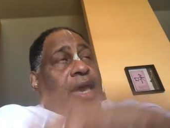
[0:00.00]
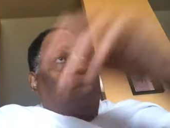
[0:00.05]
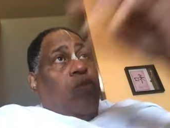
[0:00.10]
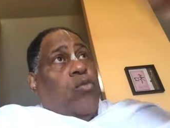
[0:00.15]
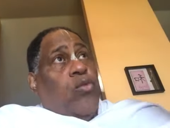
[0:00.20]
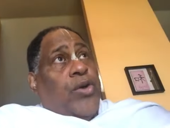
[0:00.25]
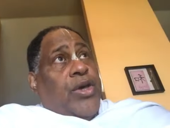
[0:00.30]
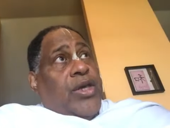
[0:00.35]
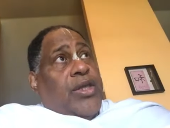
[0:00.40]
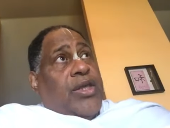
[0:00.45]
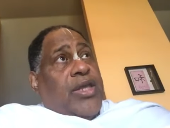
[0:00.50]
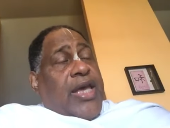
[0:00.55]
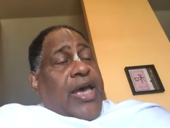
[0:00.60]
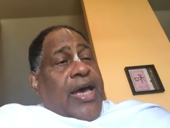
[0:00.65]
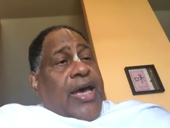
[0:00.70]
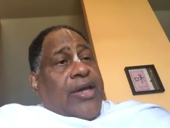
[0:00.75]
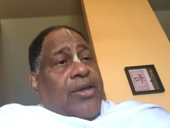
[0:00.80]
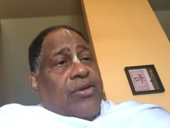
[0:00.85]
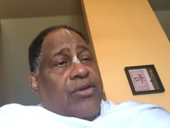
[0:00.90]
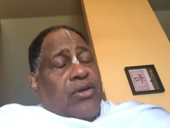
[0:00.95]
And when
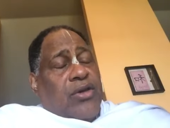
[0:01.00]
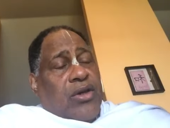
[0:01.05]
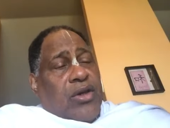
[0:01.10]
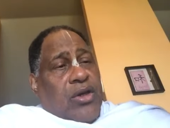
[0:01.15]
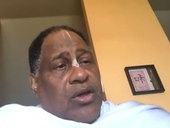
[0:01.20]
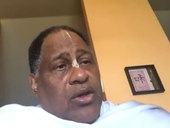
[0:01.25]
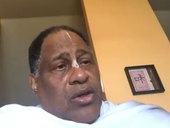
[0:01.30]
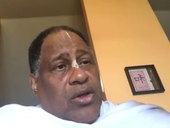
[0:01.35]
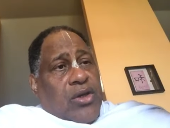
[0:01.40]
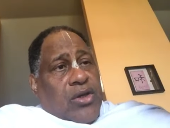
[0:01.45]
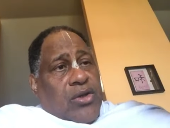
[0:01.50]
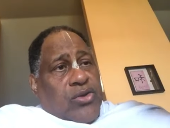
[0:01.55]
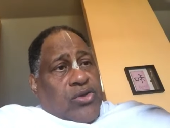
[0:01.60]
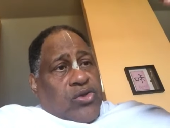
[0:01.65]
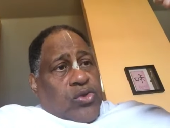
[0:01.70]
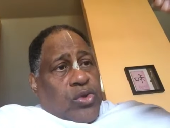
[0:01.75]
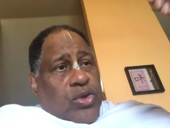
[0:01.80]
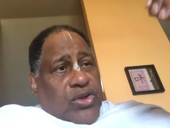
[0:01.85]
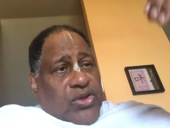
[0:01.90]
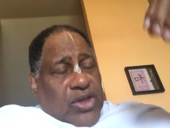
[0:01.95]
that
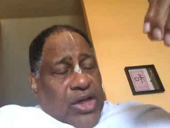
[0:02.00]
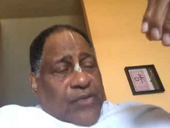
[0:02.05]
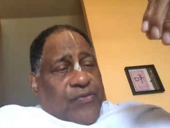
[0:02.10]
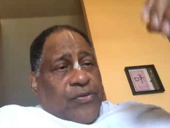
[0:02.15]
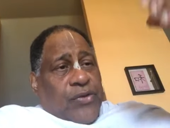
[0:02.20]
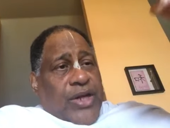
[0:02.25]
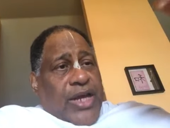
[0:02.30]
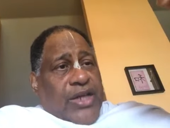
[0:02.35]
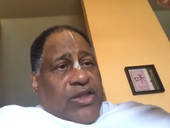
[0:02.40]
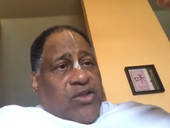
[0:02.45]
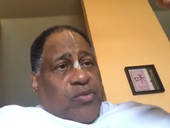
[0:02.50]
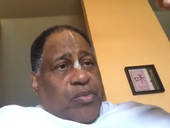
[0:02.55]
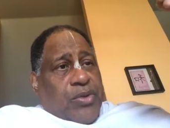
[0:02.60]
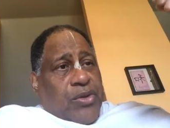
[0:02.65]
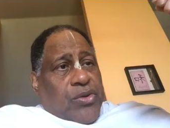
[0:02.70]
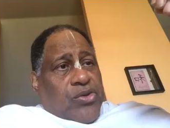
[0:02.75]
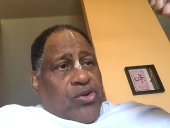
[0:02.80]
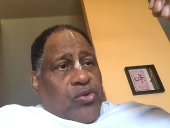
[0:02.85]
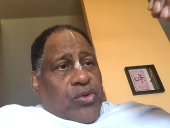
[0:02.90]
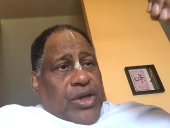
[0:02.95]
Sudasattva, that
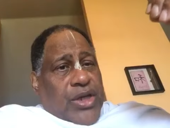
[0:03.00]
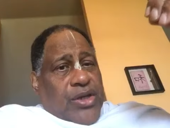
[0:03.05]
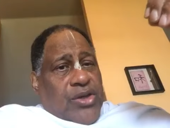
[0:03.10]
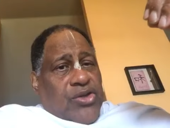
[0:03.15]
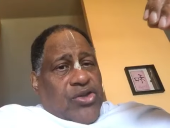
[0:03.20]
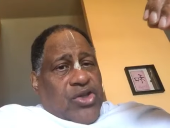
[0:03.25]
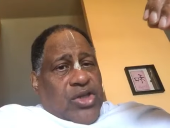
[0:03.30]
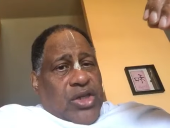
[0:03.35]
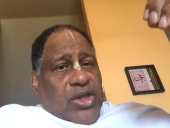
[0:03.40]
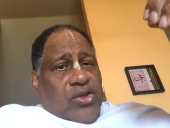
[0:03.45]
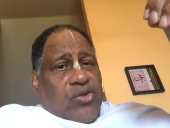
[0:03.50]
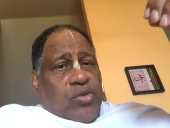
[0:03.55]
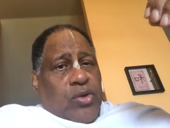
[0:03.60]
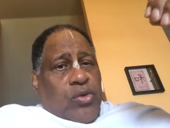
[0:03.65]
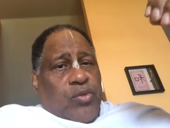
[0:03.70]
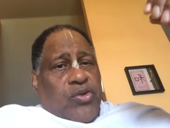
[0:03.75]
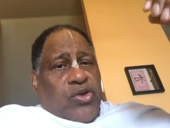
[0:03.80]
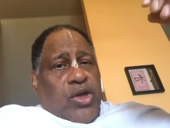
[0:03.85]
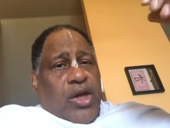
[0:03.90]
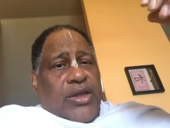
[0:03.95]
spiritual energy,
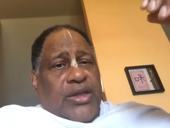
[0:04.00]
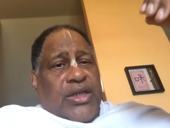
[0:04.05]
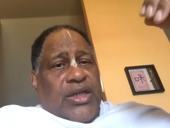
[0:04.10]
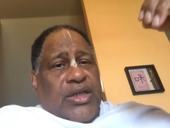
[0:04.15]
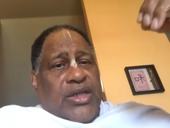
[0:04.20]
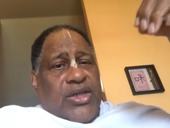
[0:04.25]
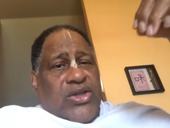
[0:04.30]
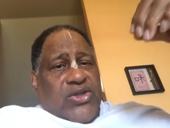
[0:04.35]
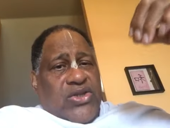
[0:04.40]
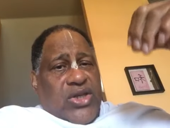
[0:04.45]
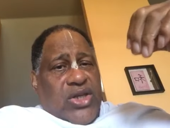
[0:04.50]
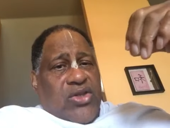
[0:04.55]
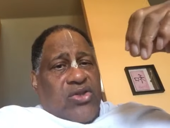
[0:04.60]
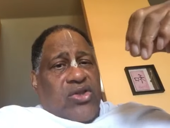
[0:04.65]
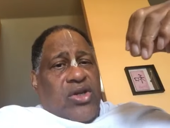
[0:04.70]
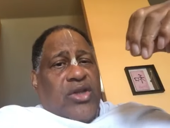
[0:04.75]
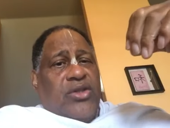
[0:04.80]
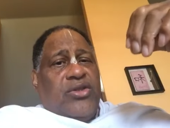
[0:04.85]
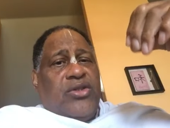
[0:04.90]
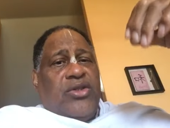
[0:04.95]
Swarup Shakti
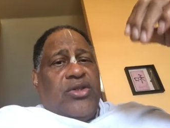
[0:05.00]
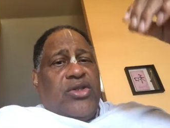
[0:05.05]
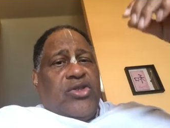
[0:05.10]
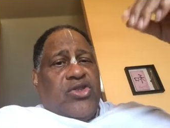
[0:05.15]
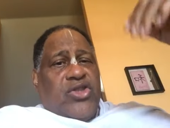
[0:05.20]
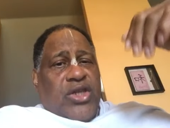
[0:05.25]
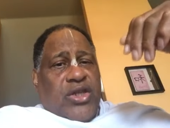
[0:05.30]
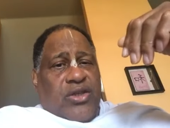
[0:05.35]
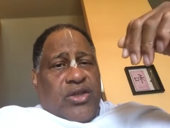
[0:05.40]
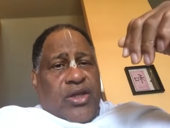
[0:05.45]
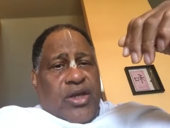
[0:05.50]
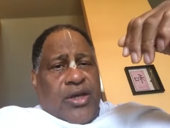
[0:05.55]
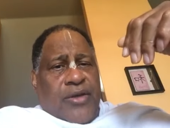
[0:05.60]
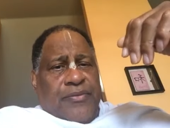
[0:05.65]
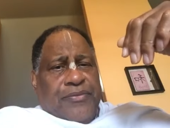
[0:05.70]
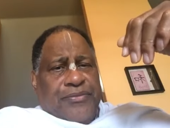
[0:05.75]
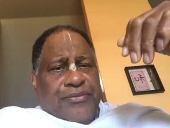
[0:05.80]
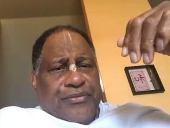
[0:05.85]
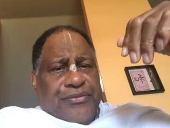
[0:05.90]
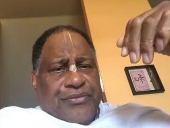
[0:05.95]
descends onto the
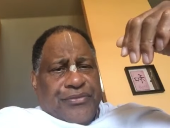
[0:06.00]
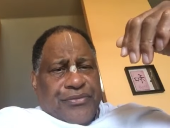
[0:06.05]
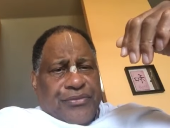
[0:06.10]
Chitta.